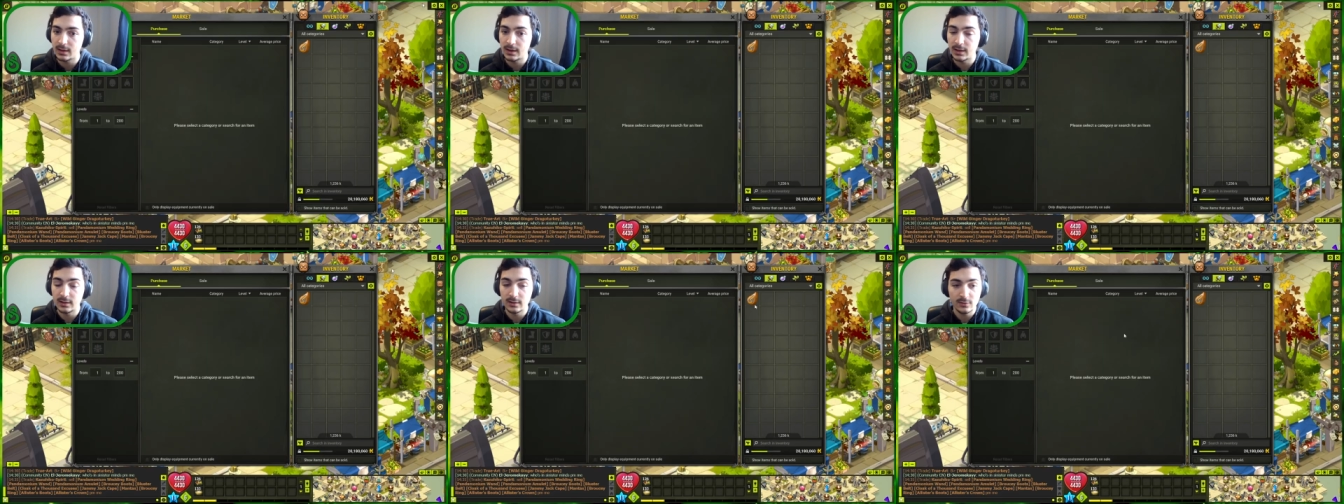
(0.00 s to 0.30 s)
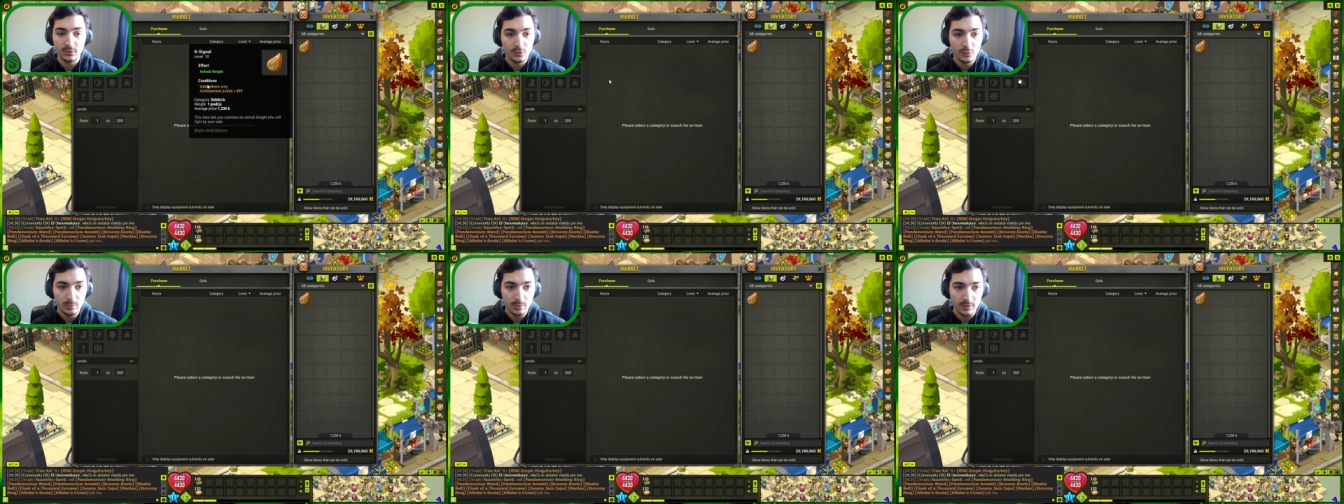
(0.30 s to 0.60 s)
And
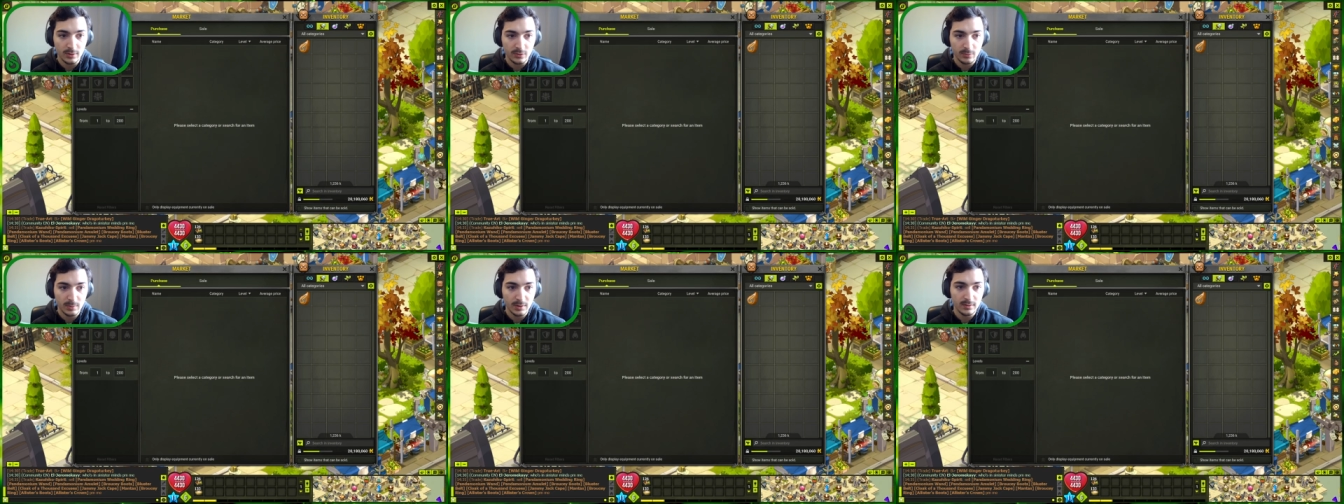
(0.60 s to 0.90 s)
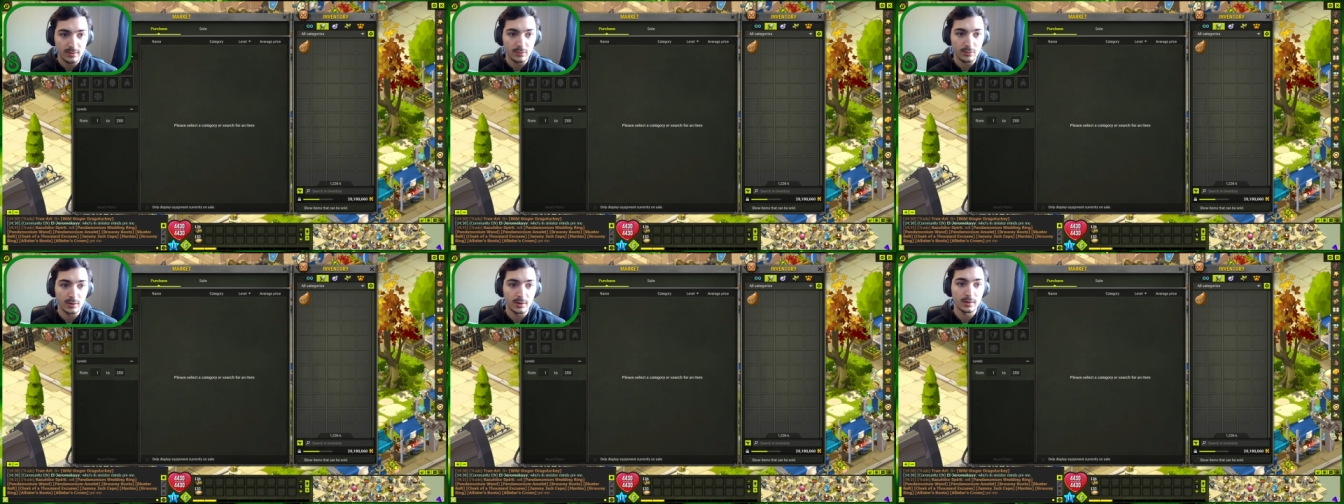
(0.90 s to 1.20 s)
it's super
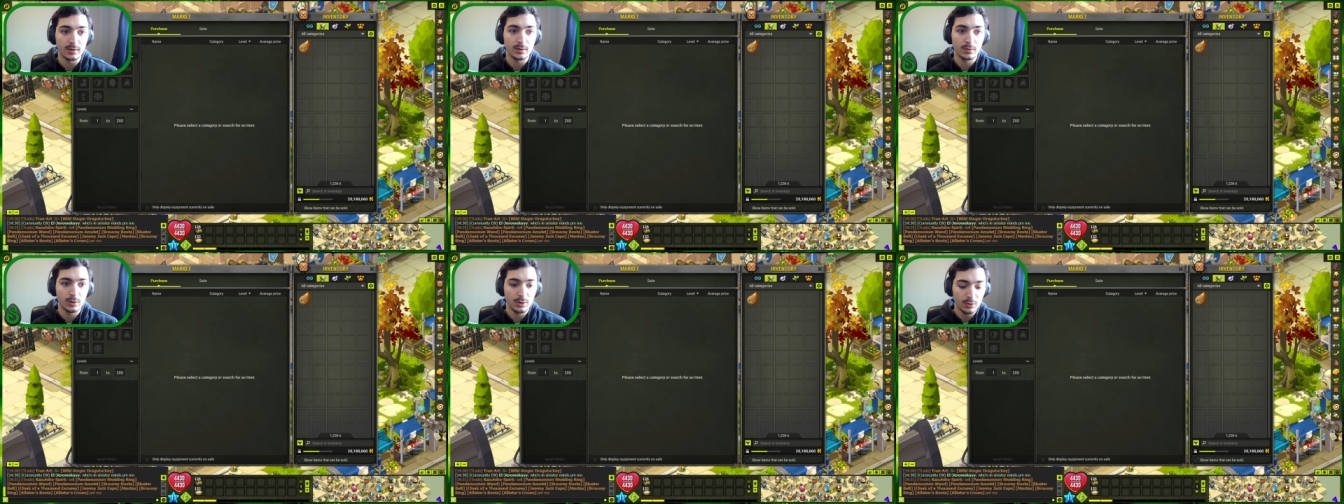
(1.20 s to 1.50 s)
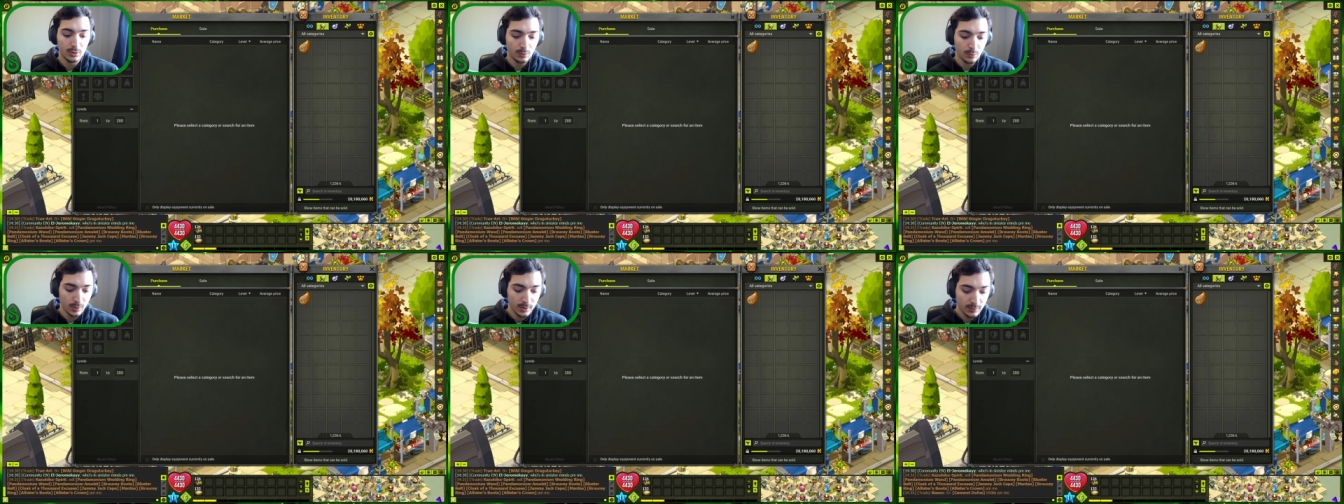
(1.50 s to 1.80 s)
expensive. And you
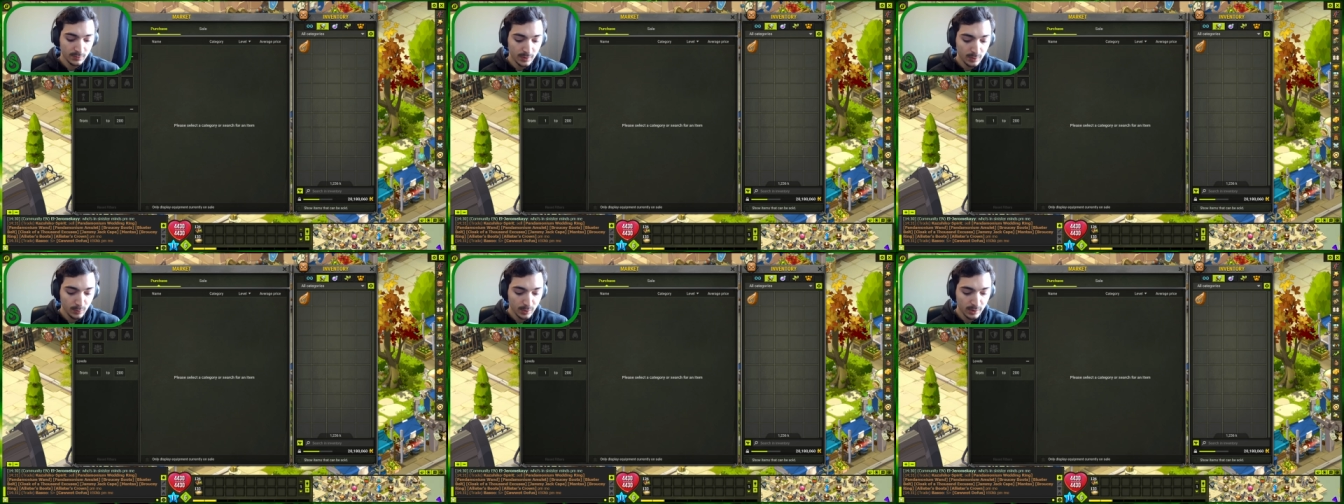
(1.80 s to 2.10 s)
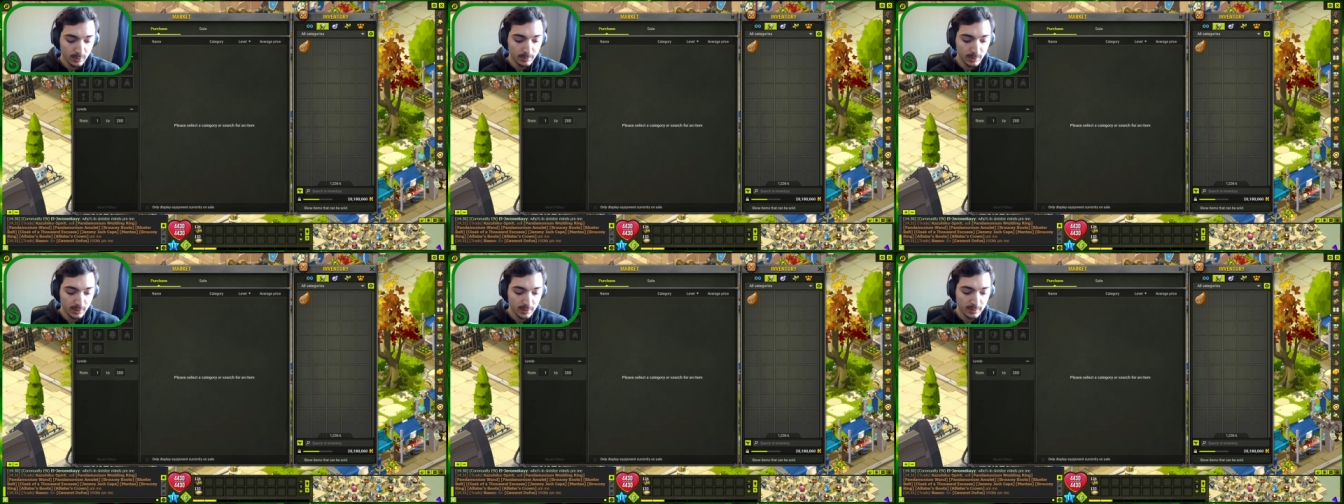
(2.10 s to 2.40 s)
know, what if I want
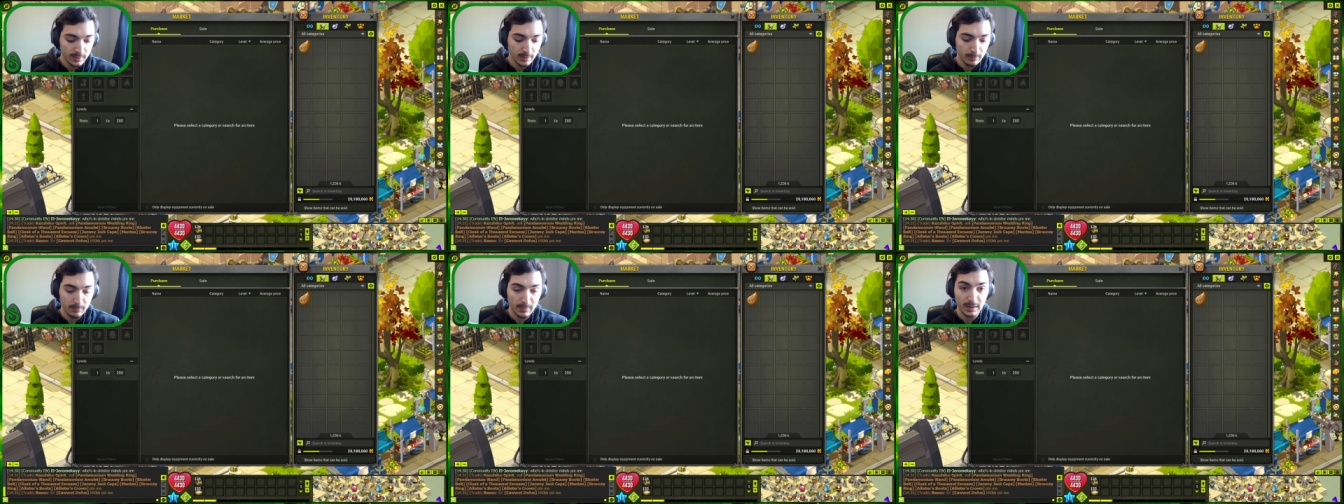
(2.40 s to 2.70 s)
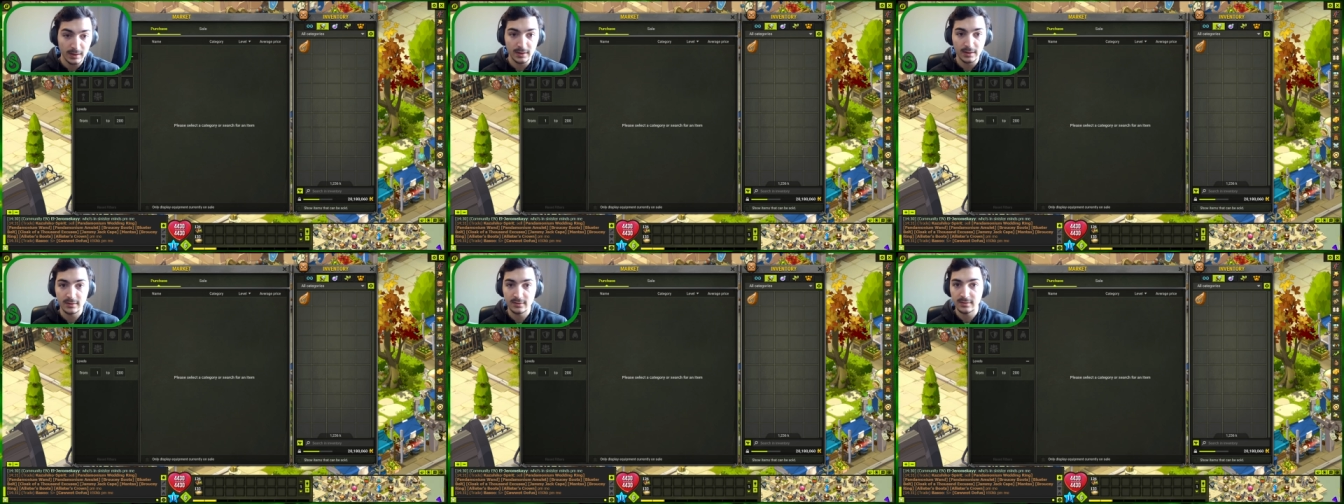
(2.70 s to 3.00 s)
to build a
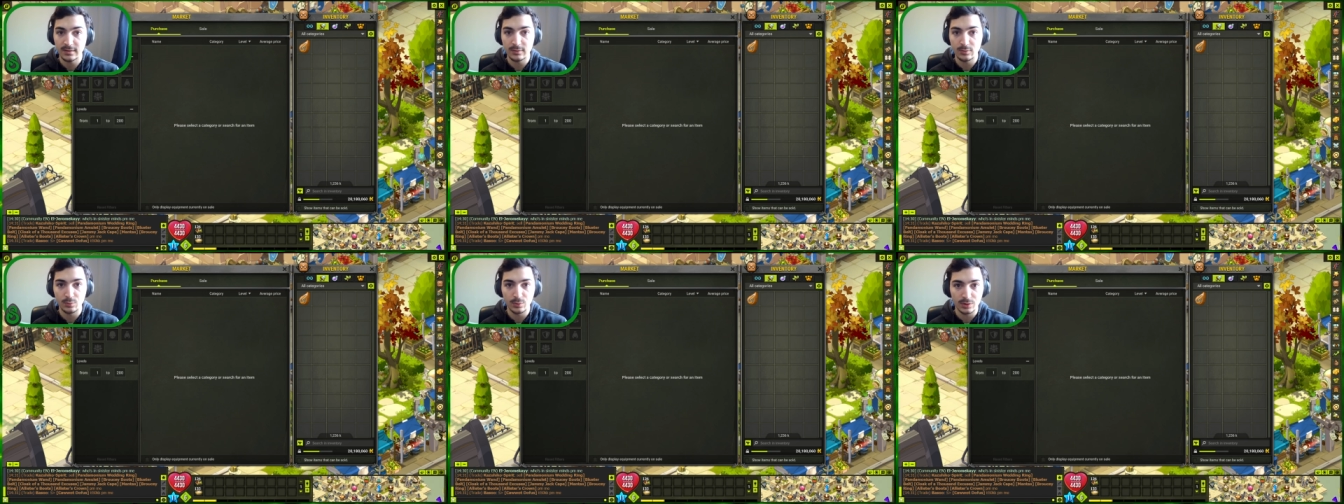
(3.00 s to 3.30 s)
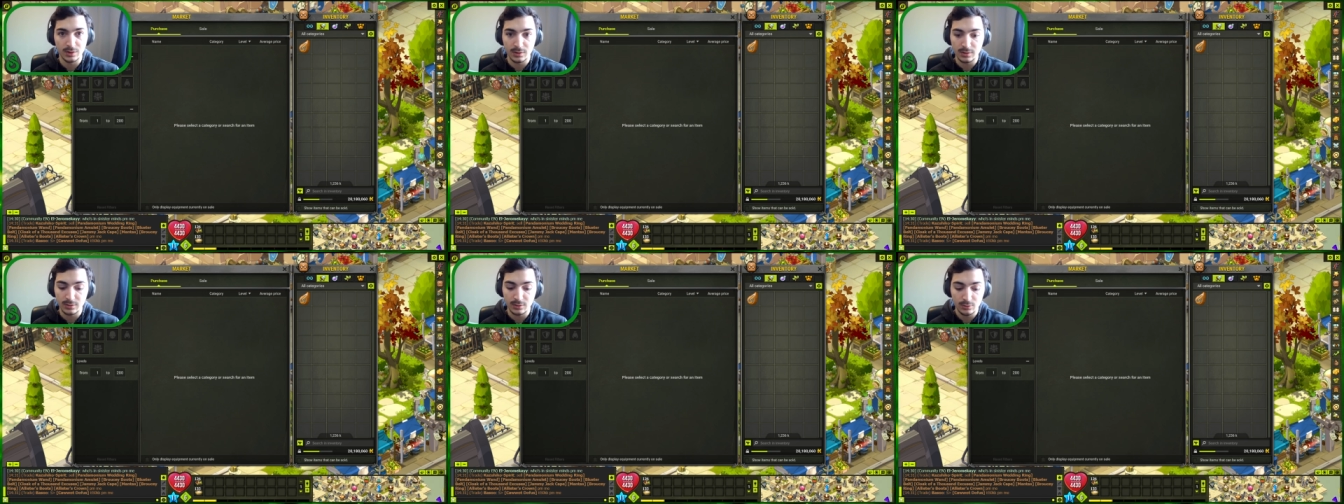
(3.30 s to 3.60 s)
melee set
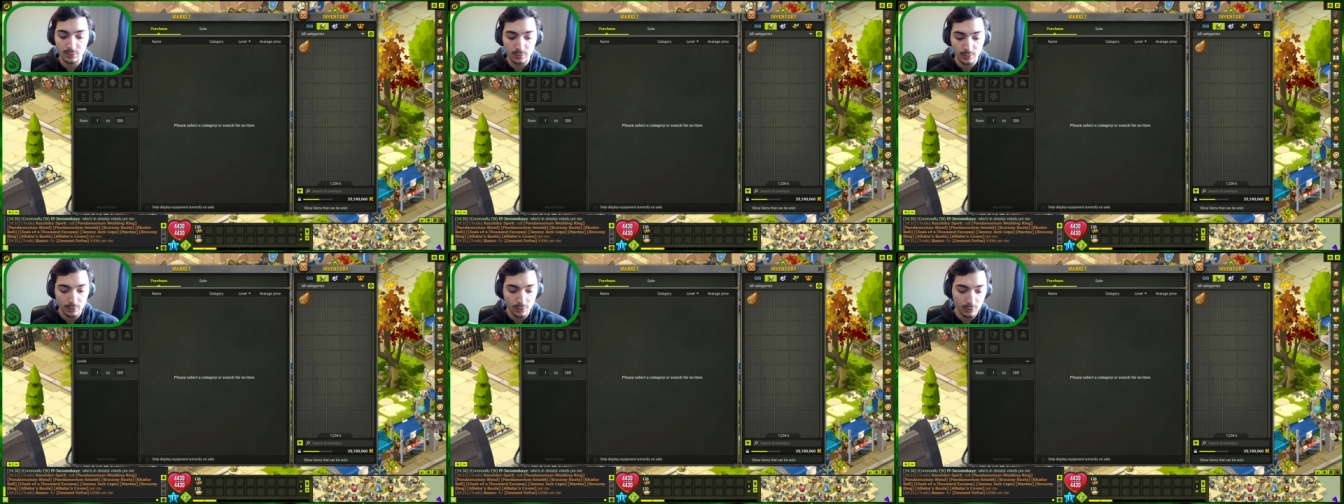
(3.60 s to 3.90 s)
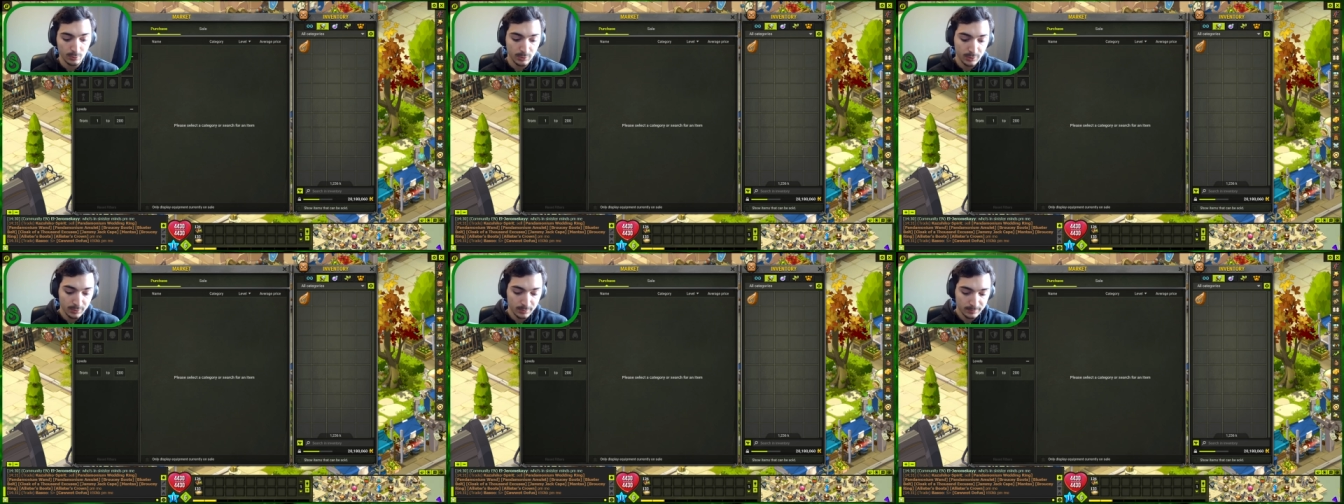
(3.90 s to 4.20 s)
with a
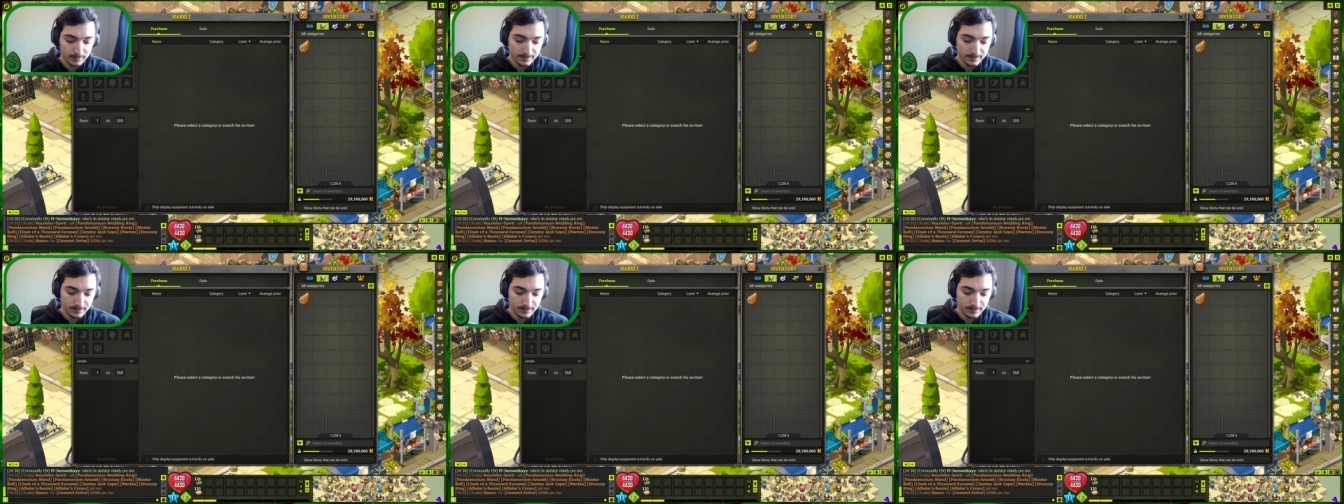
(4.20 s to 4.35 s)
Krokobra?